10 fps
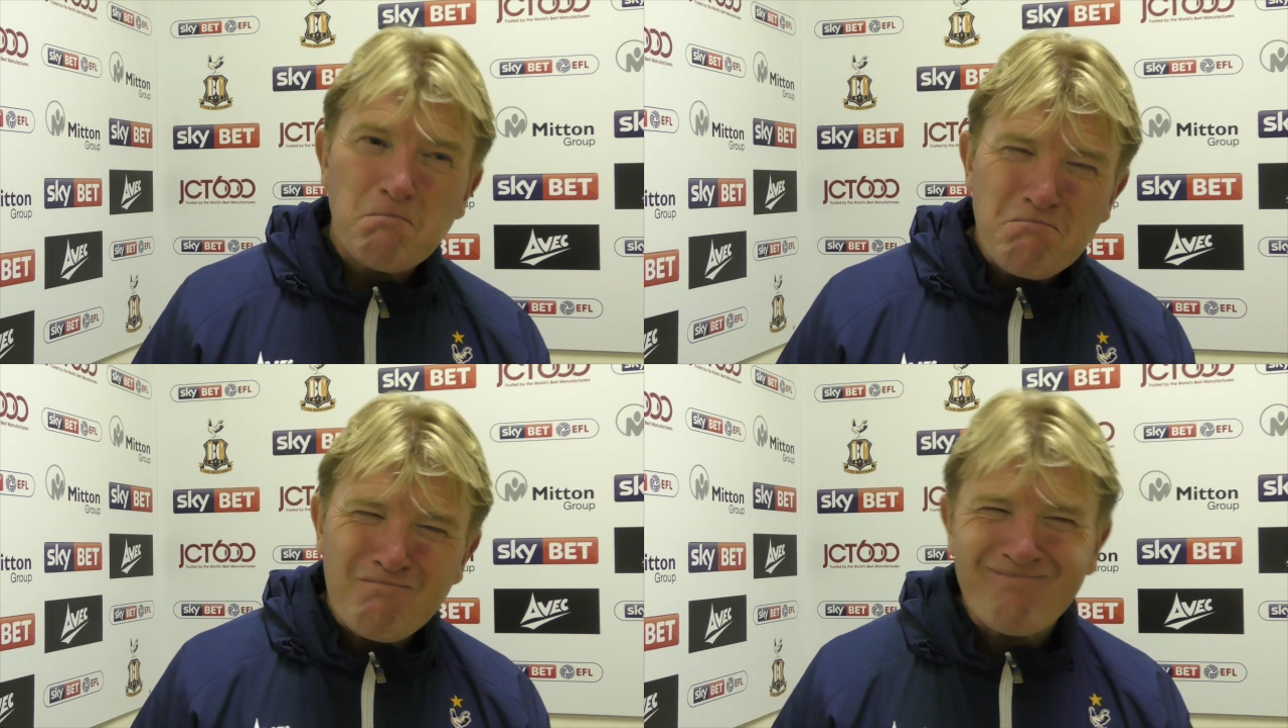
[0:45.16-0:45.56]

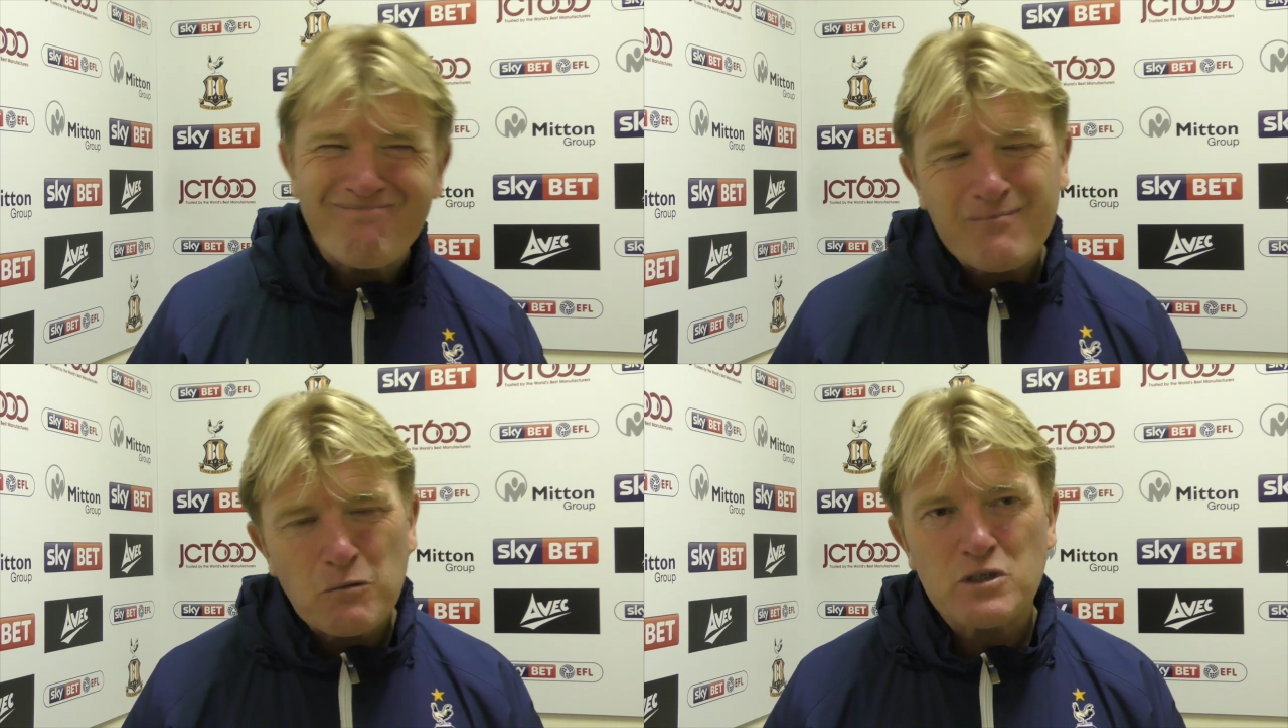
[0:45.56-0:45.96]

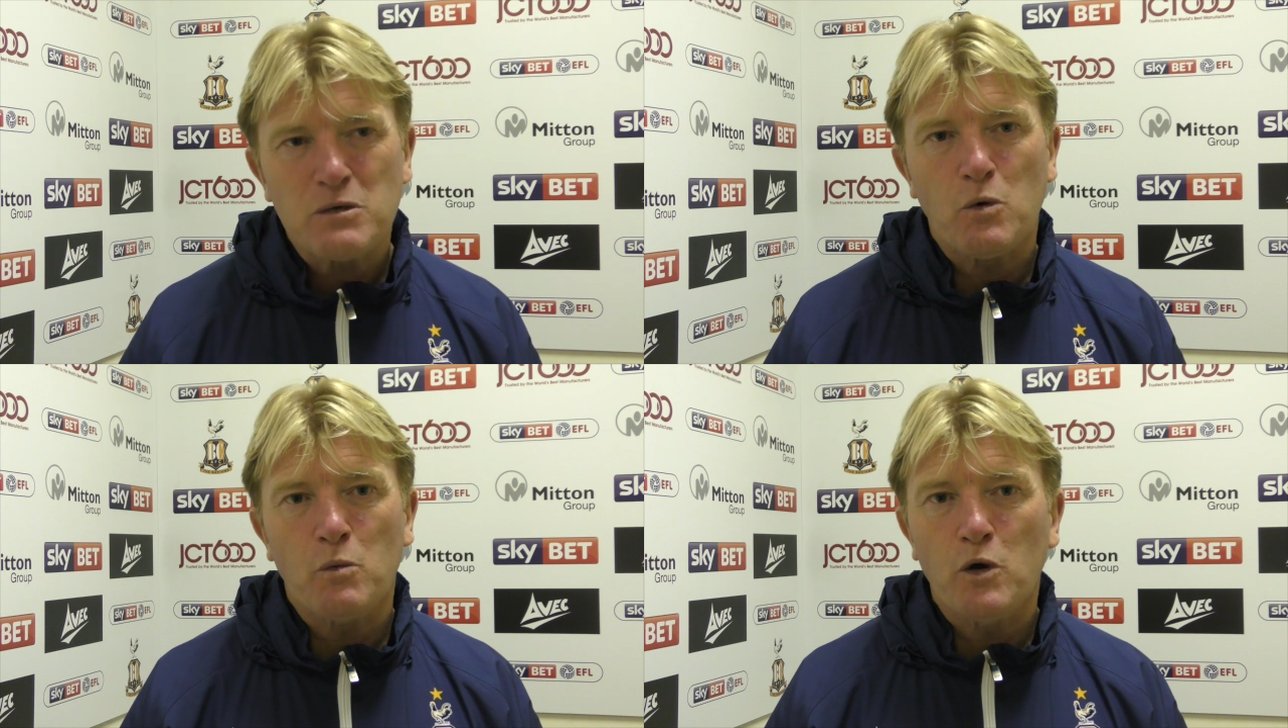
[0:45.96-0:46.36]
No one
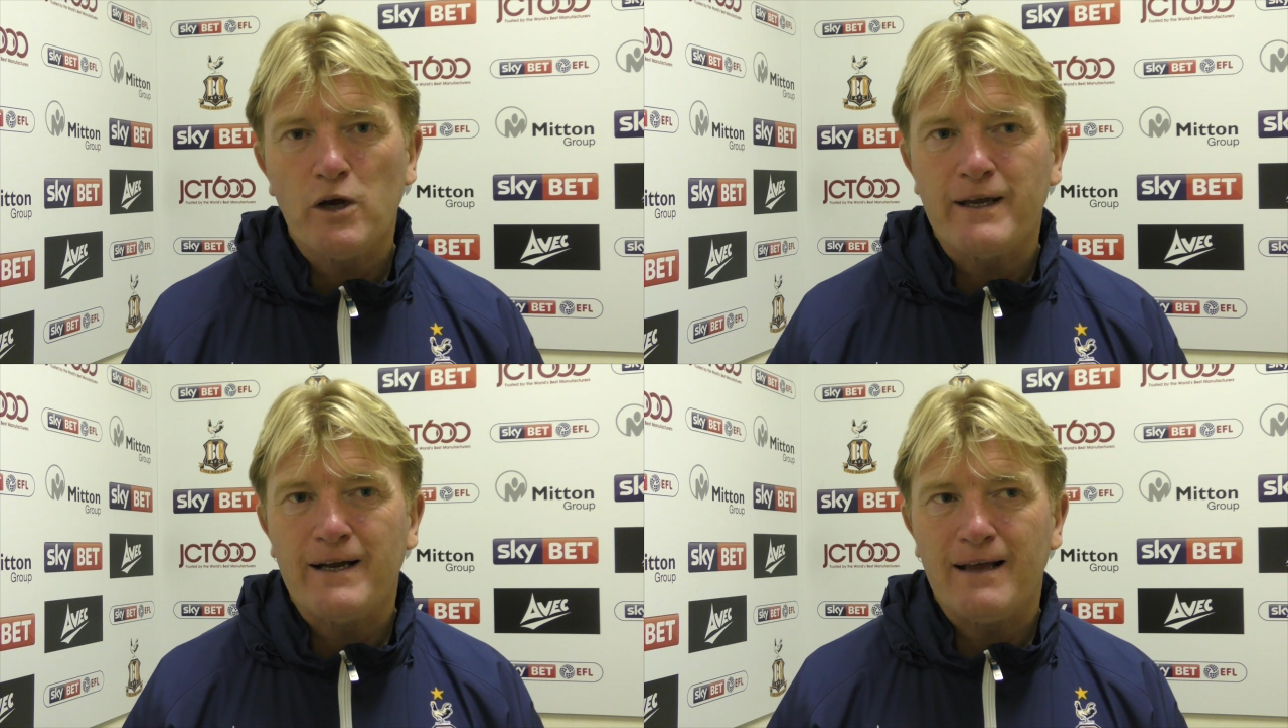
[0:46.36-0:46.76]
said we weren't
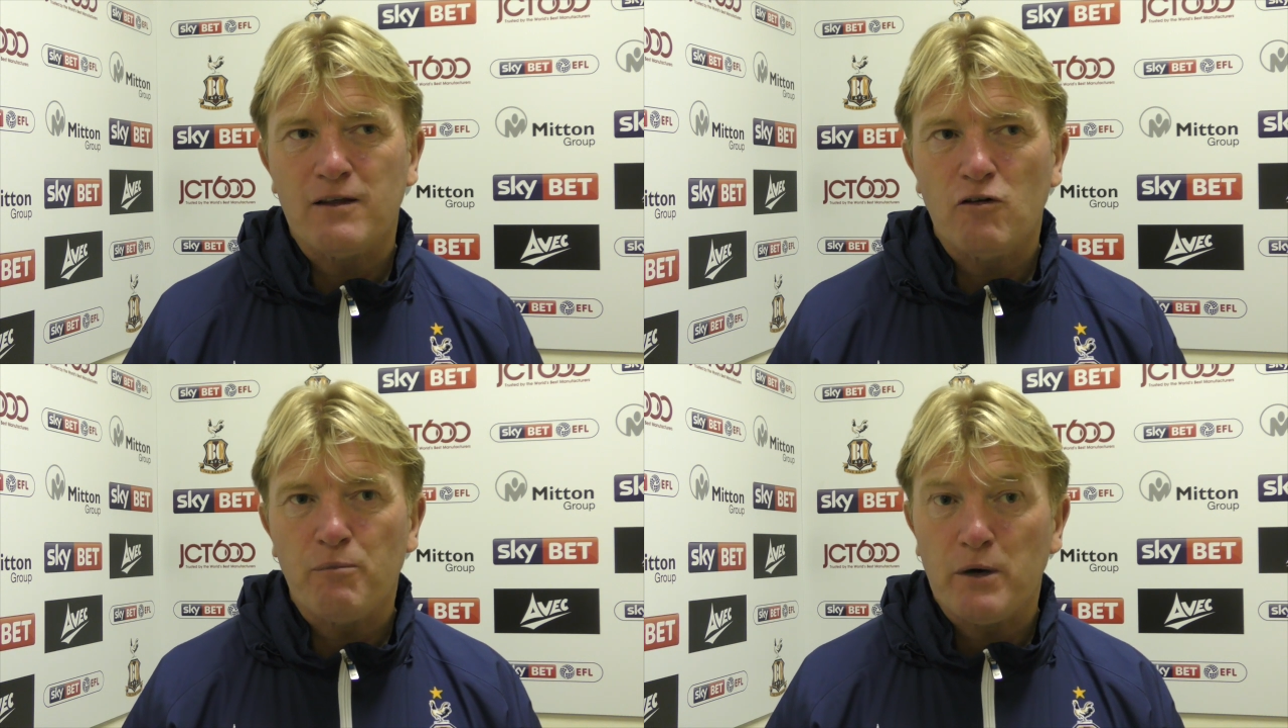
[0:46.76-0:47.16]
working hard
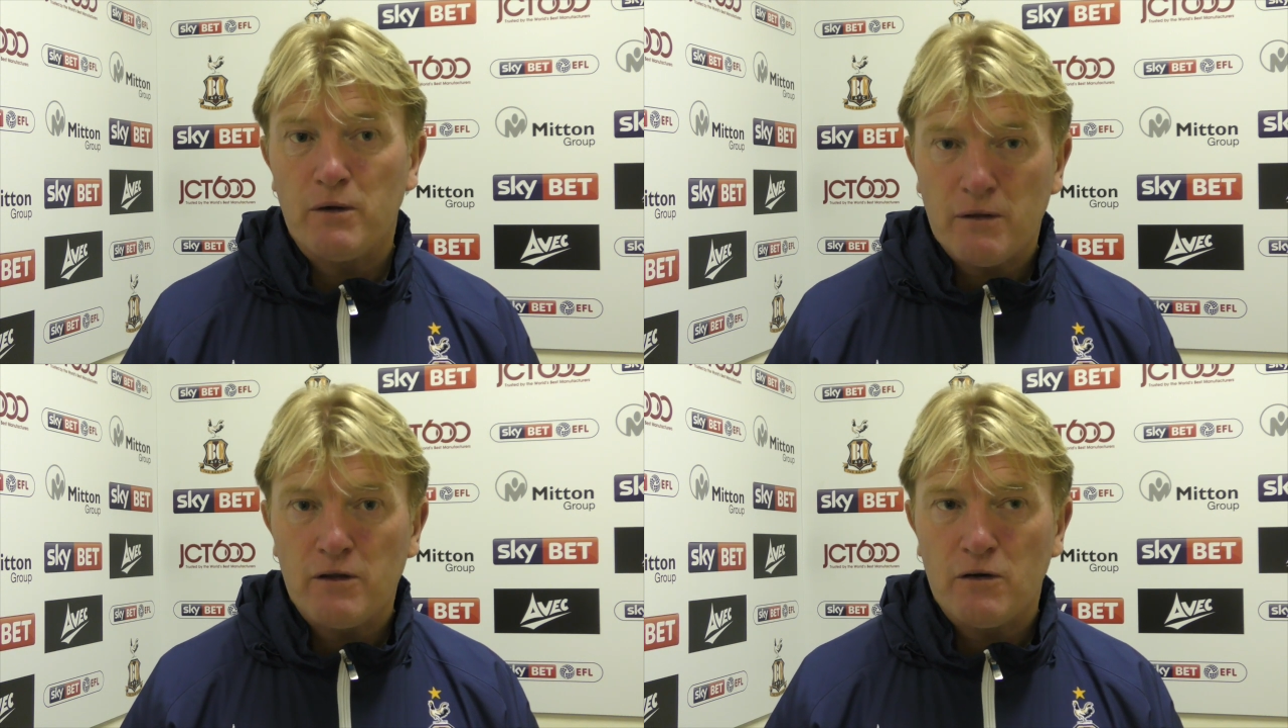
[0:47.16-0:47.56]
enough,
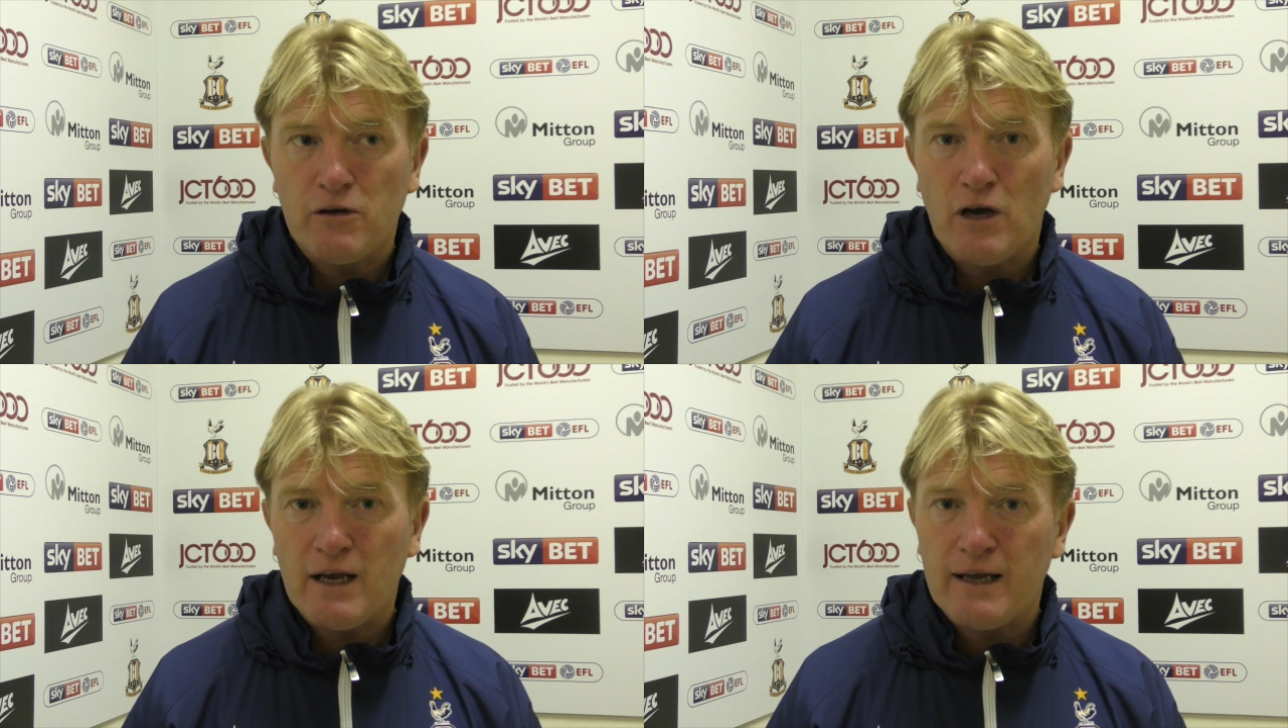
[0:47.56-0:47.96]
but you know,
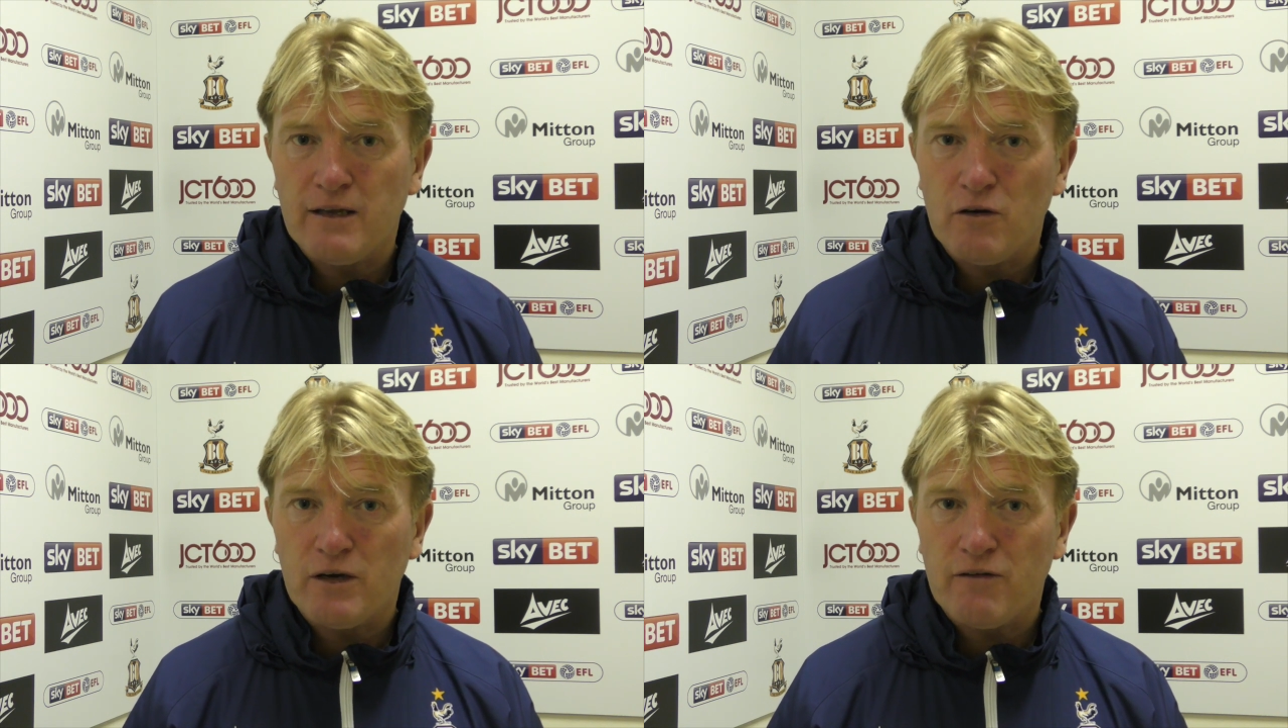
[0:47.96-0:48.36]
you've
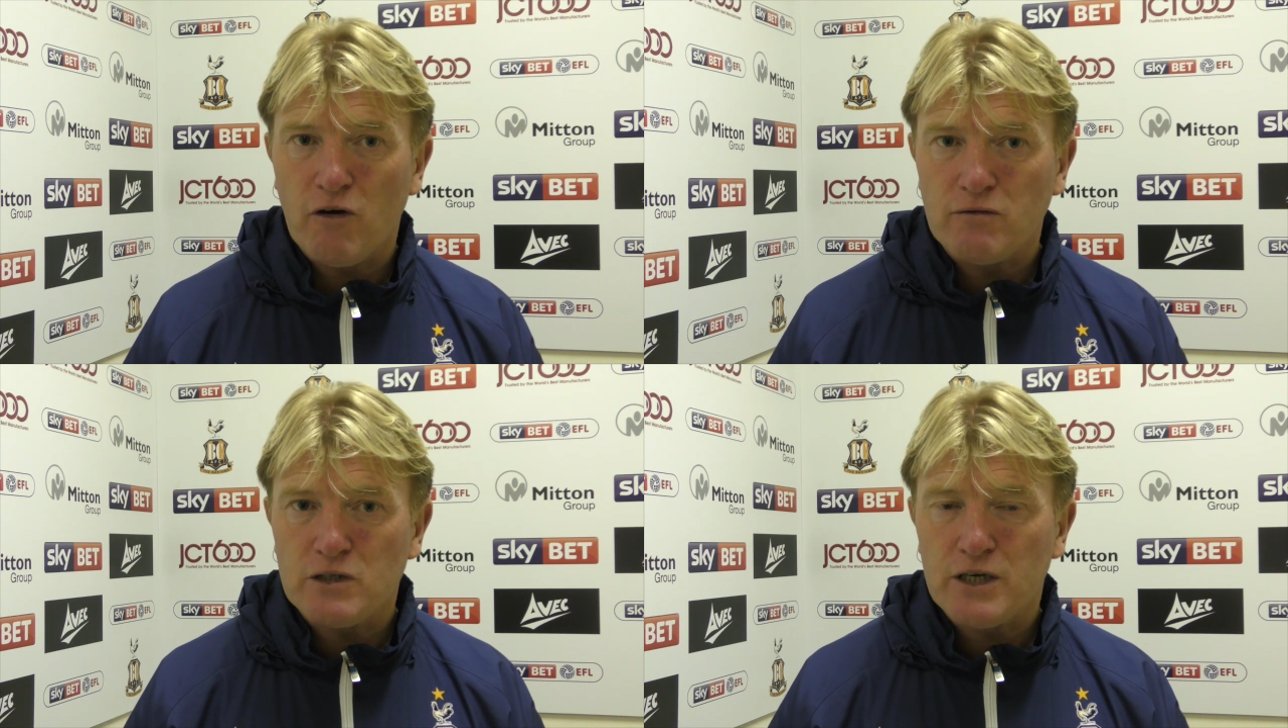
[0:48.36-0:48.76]
got to give
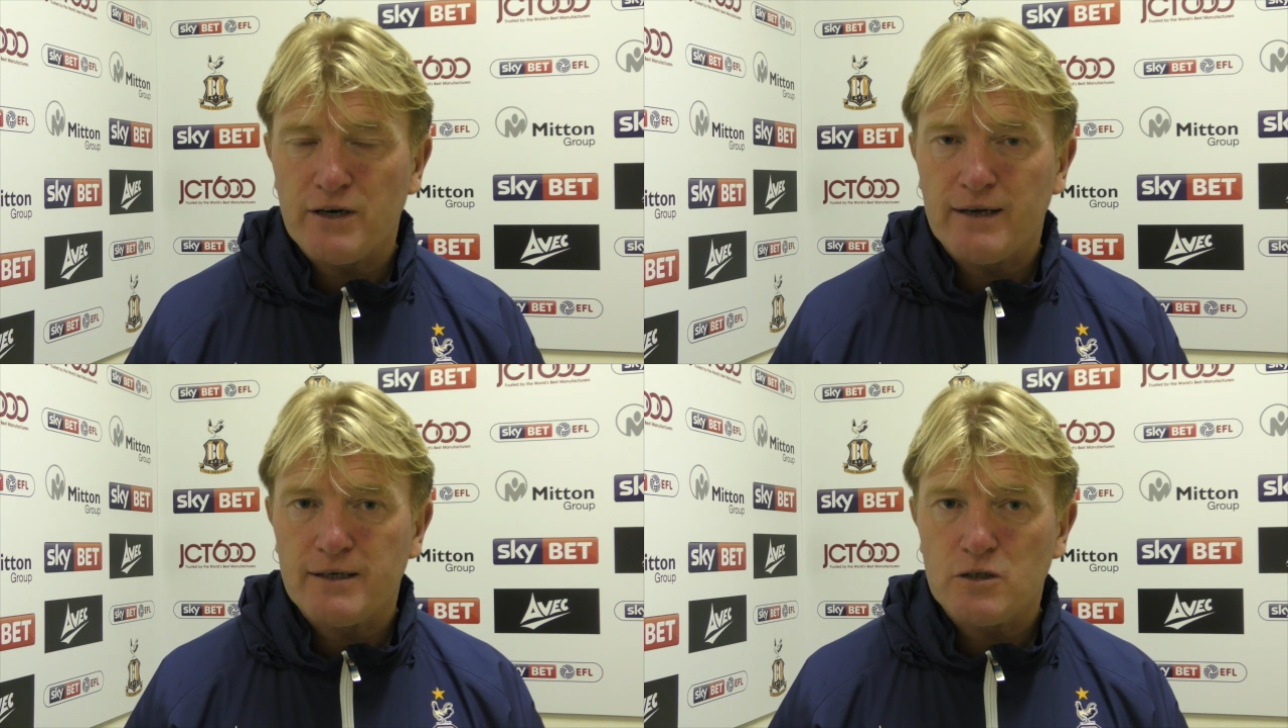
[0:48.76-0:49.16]
Coventry
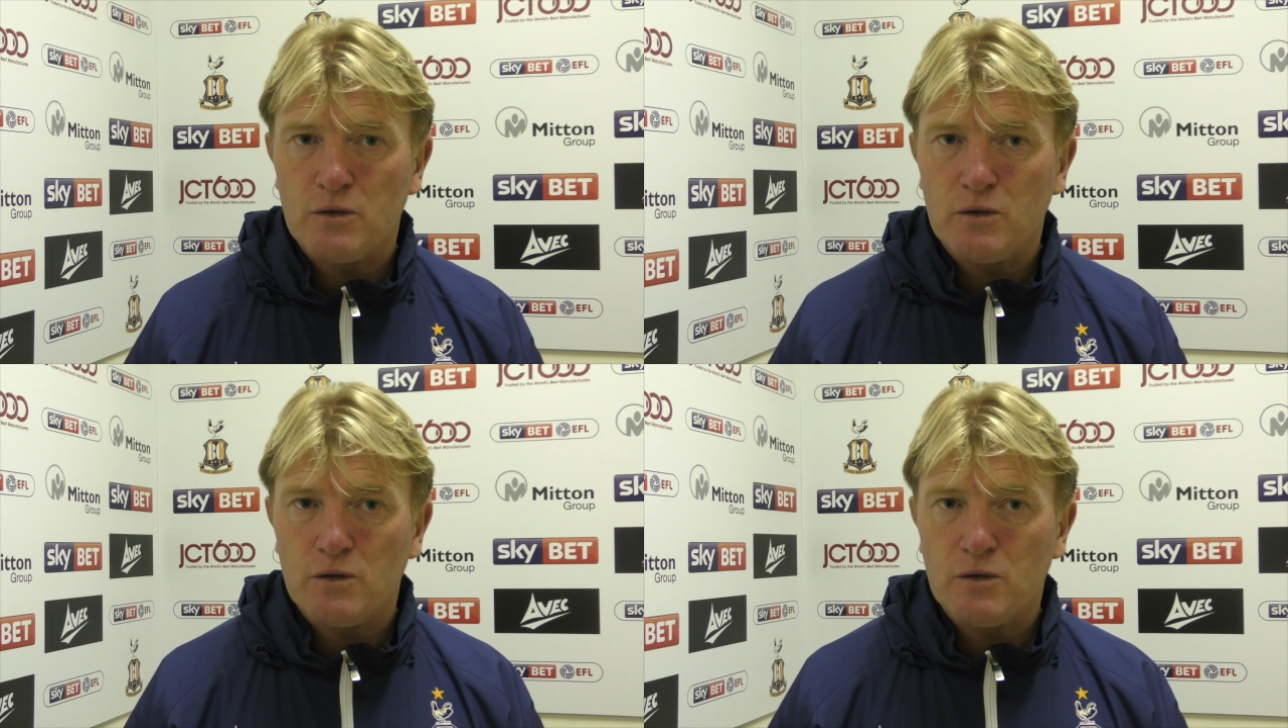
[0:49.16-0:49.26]
credit.